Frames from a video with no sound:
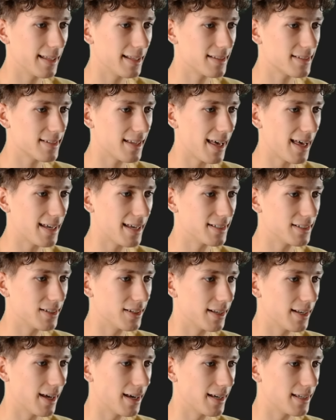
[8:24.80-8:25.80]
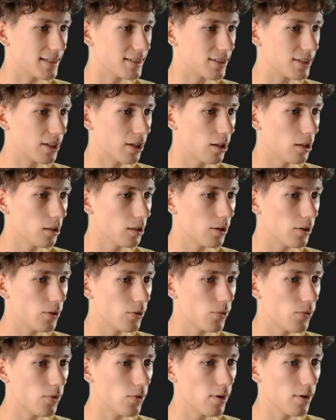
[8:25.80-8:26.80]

let's add a nice glow.